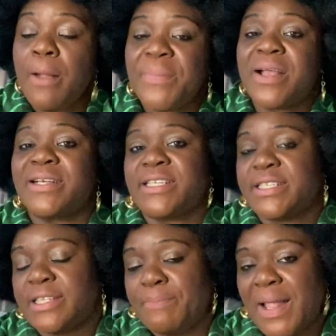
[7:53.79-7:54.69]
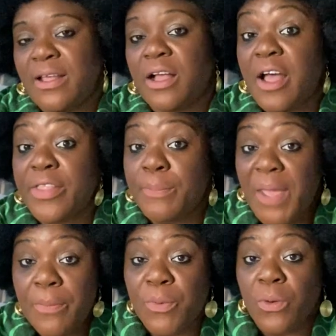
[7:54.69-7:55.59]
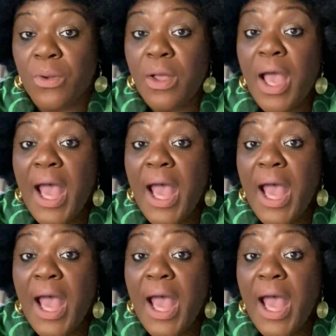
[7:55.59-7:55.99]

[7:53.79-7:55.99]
because he's depending on other people.